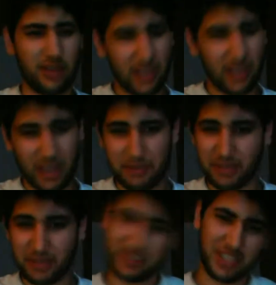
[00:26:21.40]
I mean,
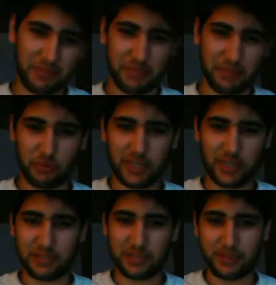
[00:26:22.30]
some people
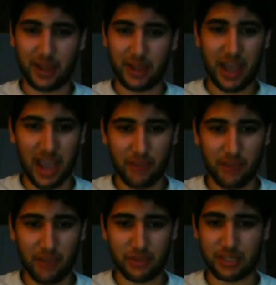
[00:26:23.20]
wouldn't, but I
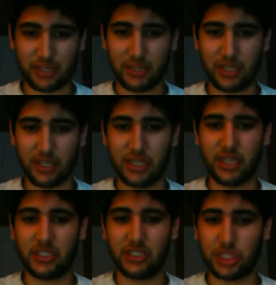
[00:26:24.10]
was
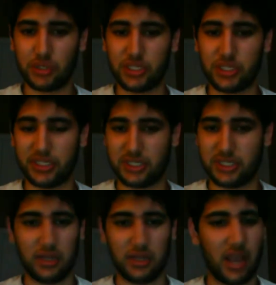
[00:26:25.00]
enjoying it.
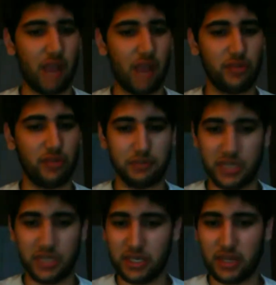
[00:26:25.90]
I was
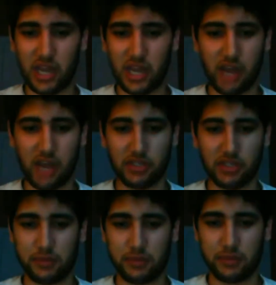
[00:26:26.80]
me. I was
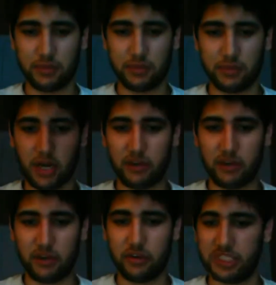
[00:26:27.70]
part
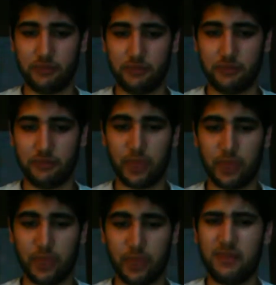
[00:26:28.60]
of some,
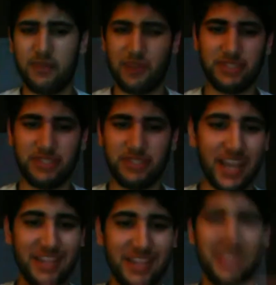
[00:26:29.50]
I
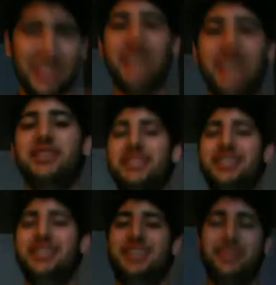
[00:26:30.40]
would say, a
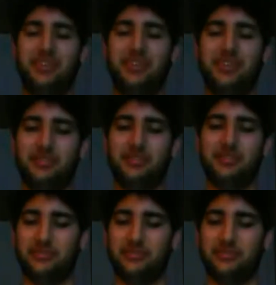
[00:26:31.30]
nation of